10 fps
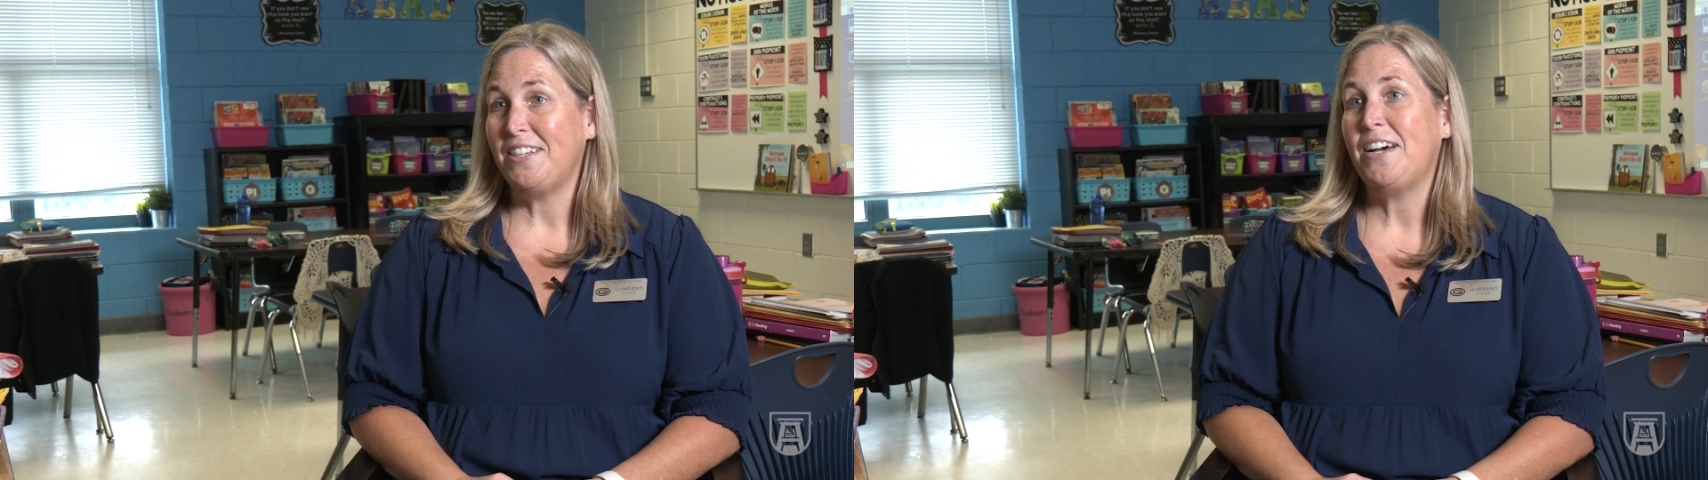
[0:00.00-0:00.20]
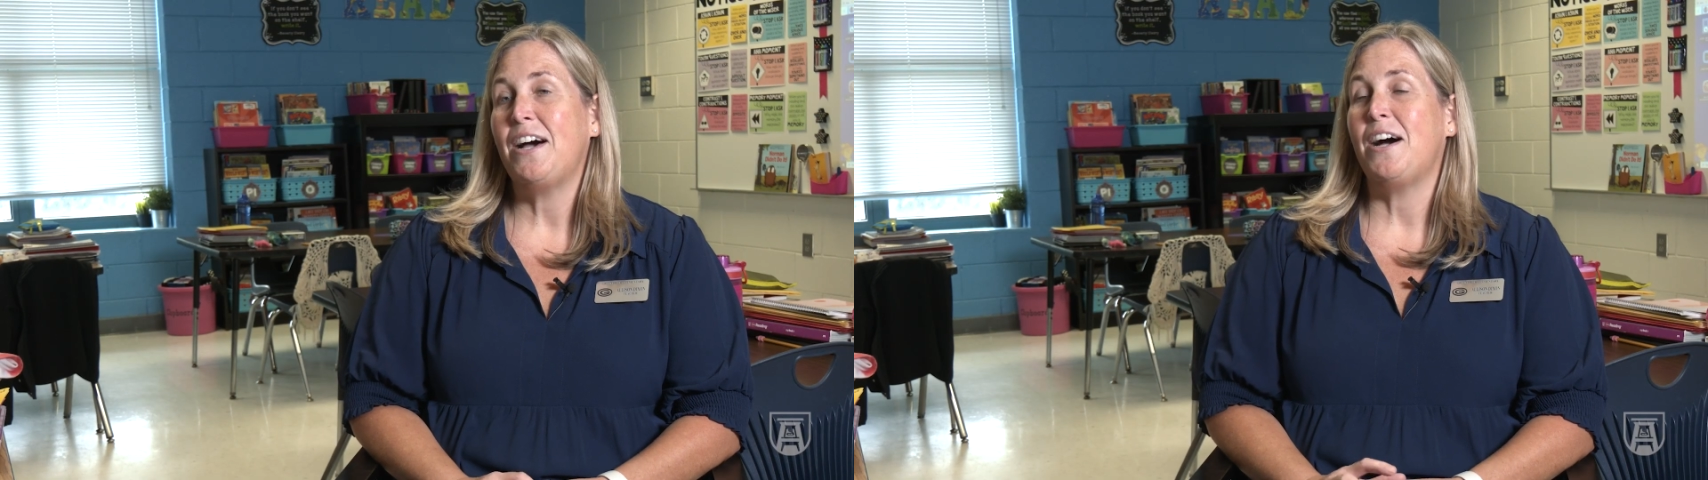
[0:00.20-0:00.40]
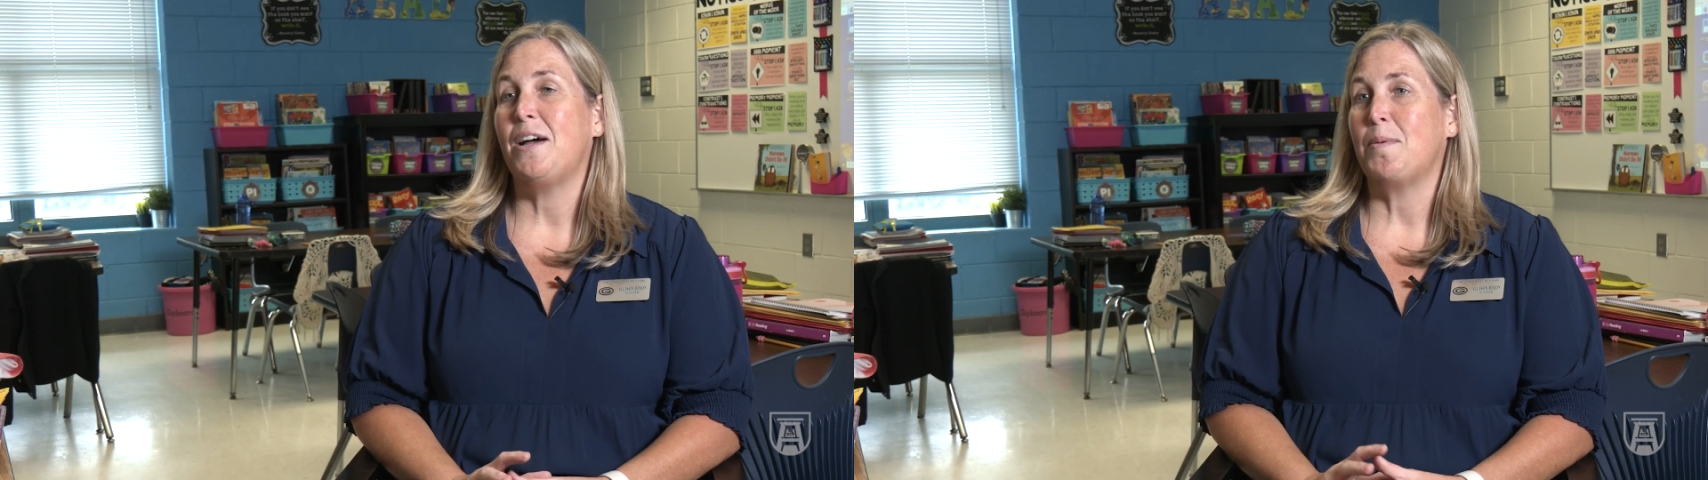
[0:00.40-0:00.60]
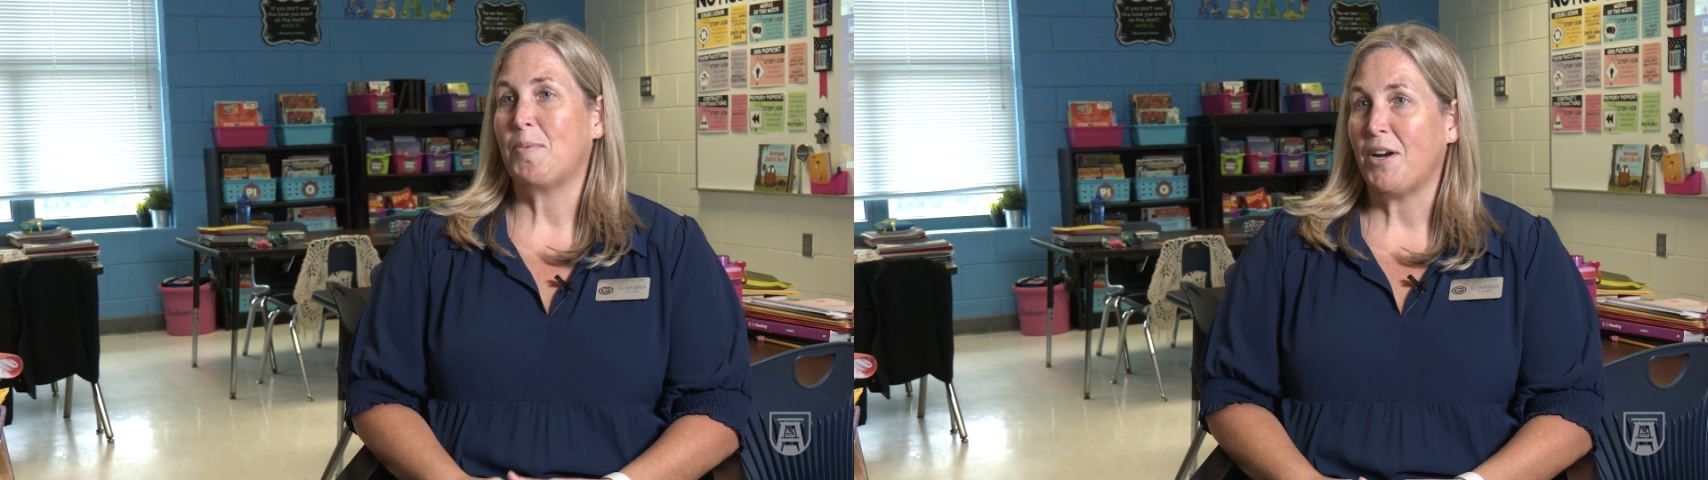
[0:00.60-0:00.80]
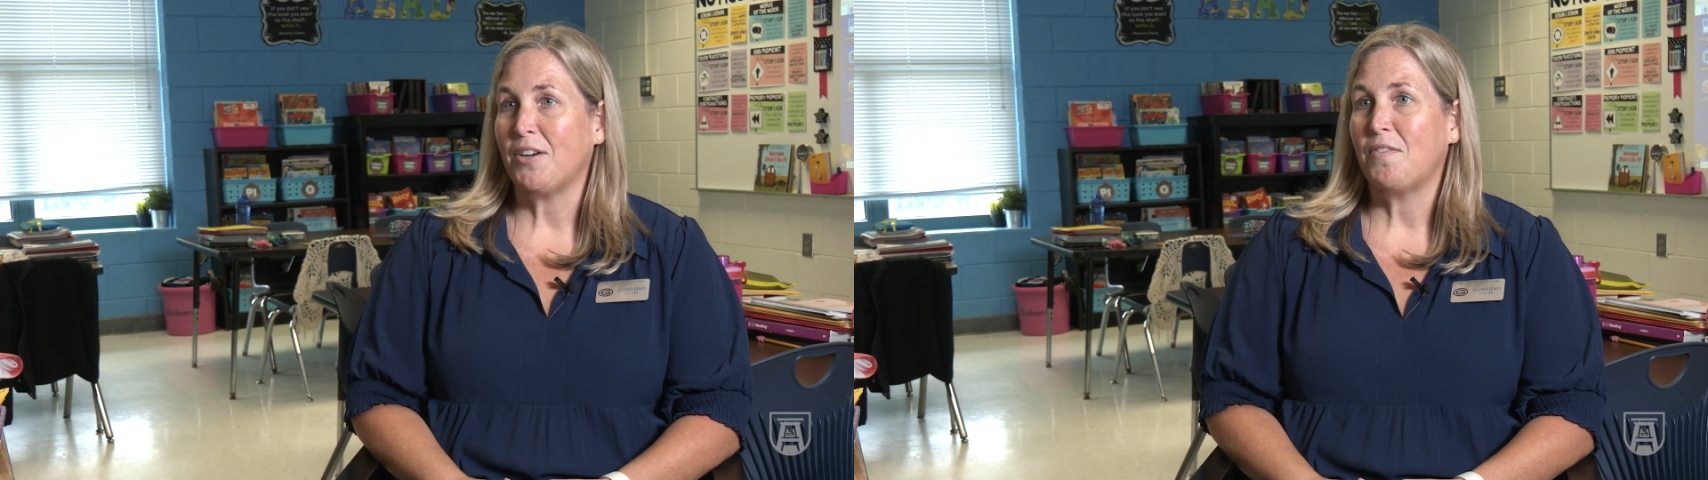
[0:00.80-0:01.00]
I'm a
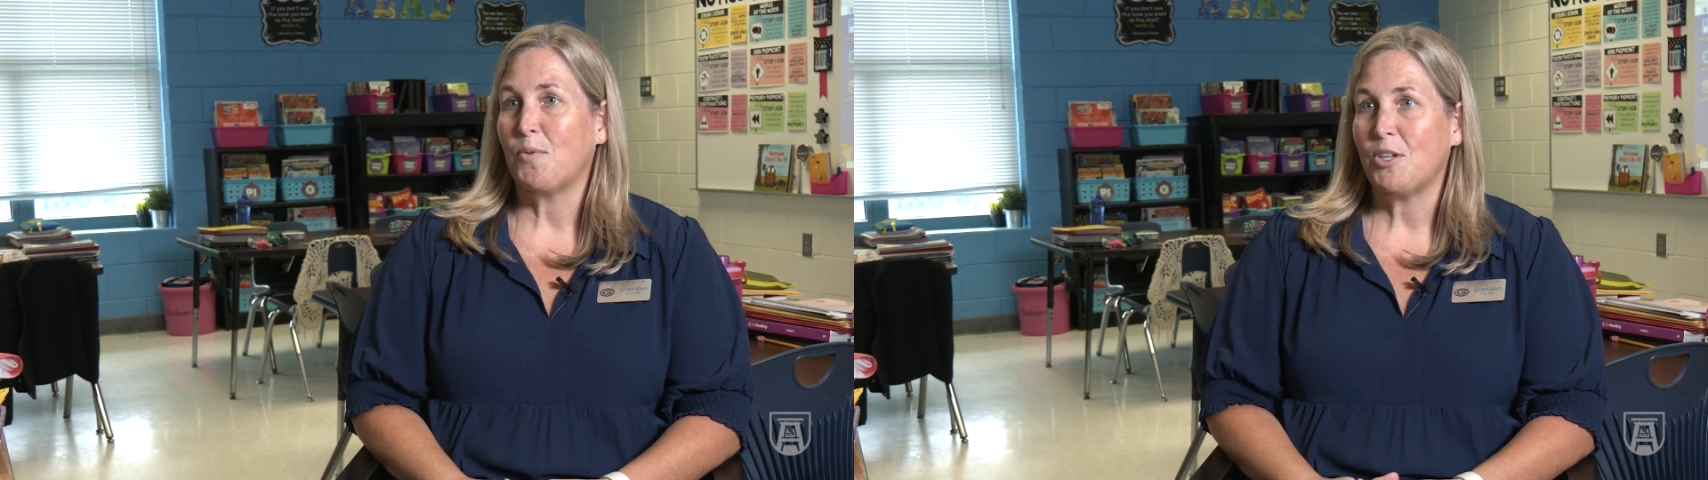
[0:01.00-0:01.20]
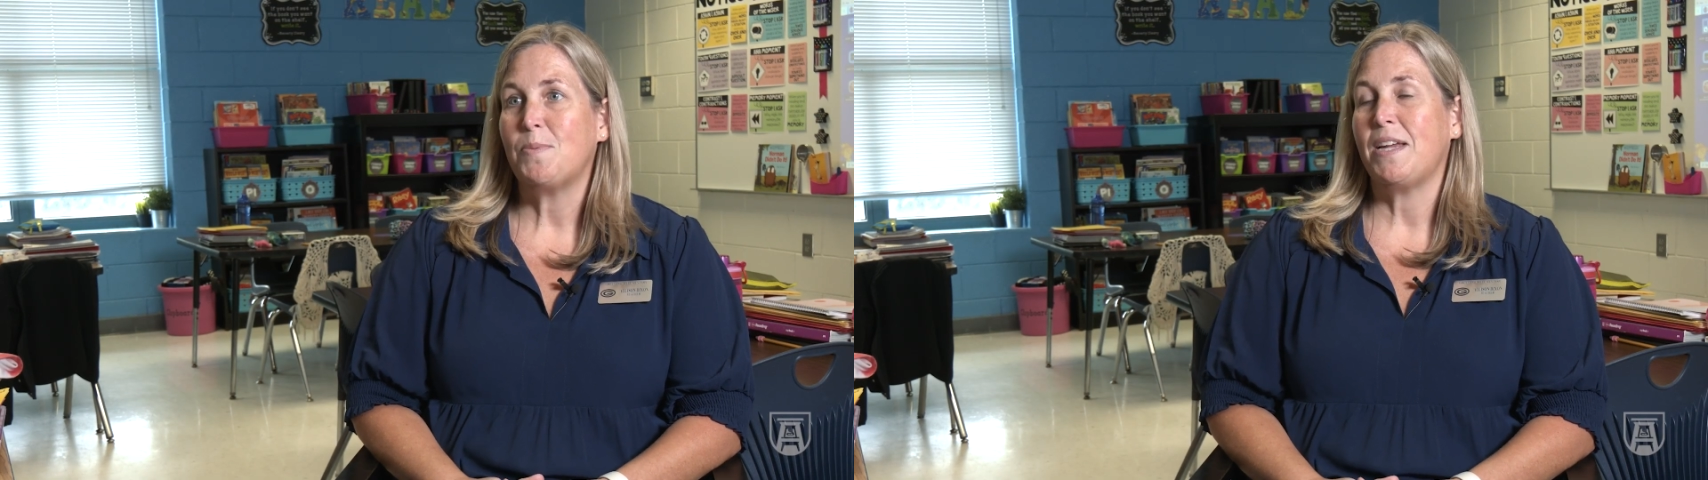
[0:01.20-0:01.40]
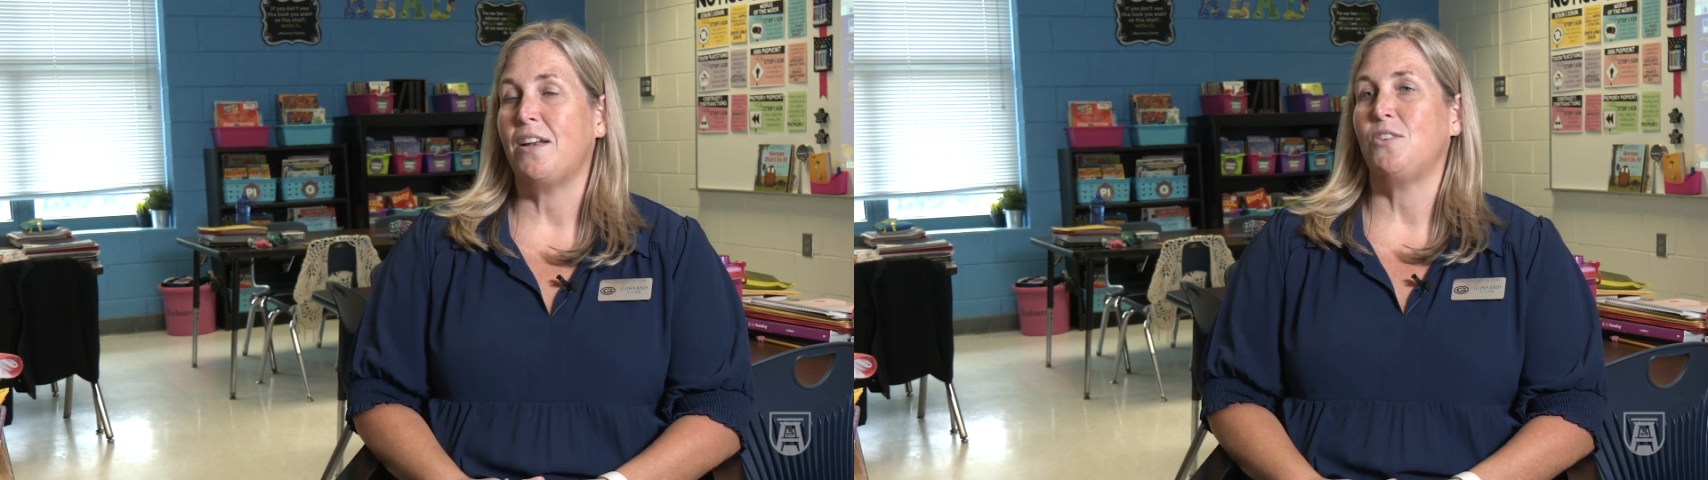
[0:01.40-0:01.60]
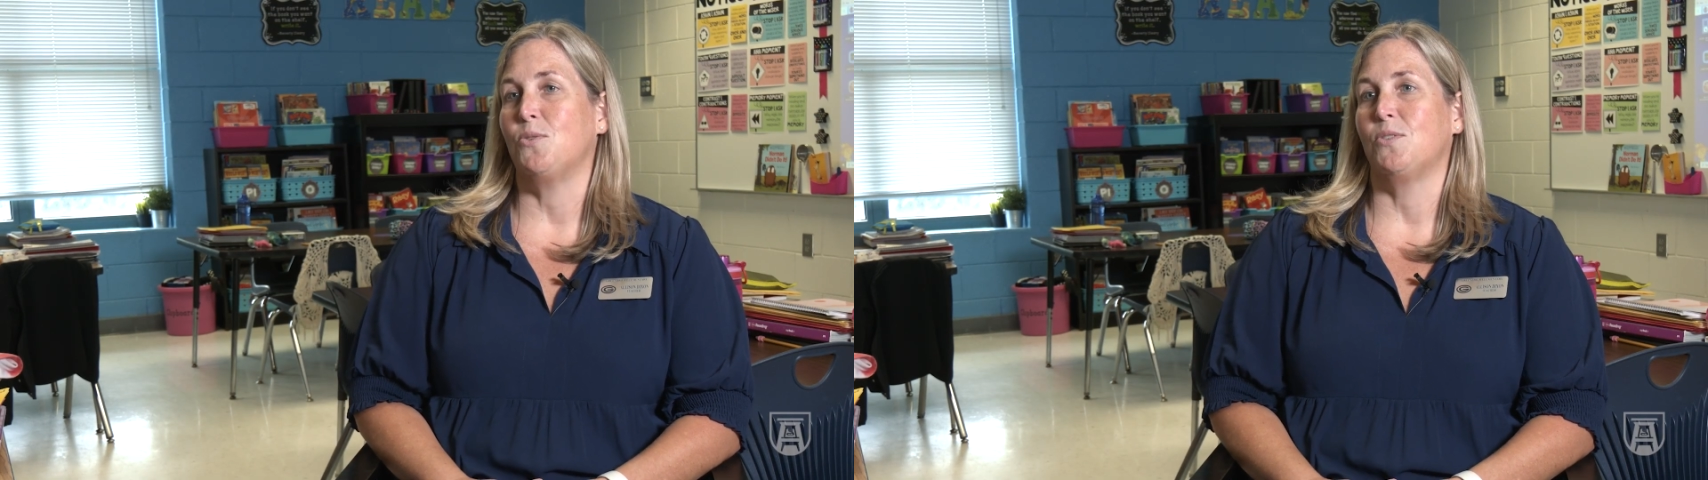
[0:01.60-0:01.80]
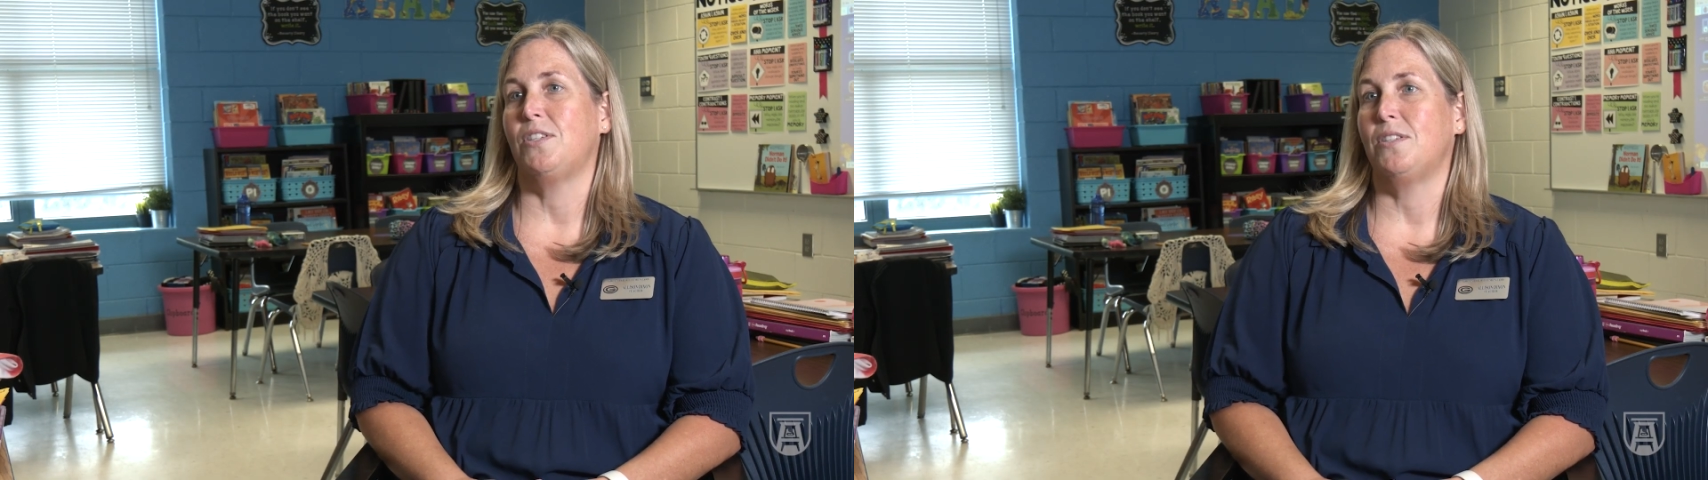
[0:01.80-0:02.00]
product of the Richmond County
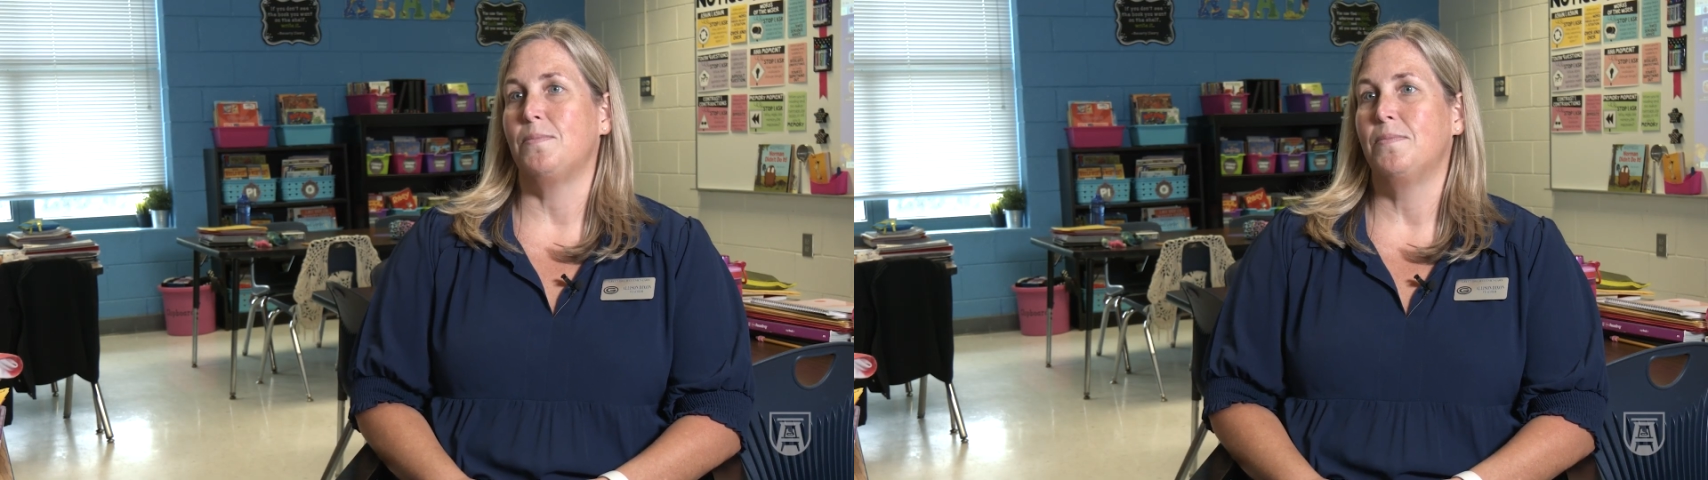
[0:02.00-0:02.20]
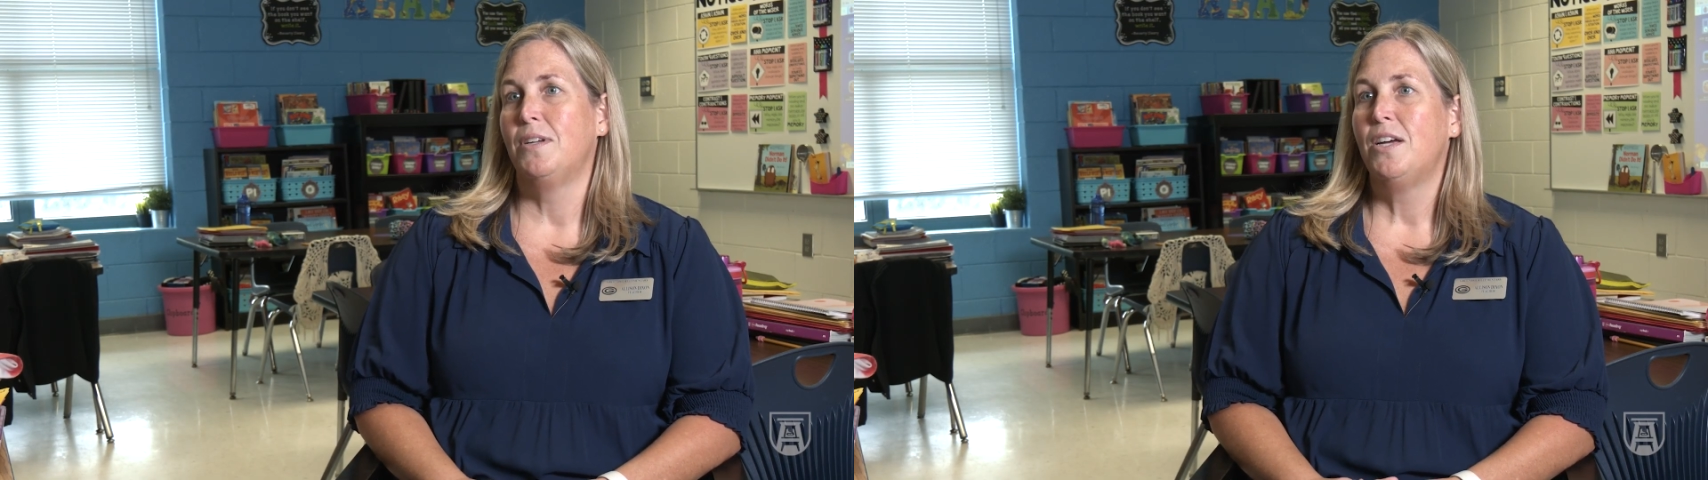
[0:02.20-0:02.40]
School System.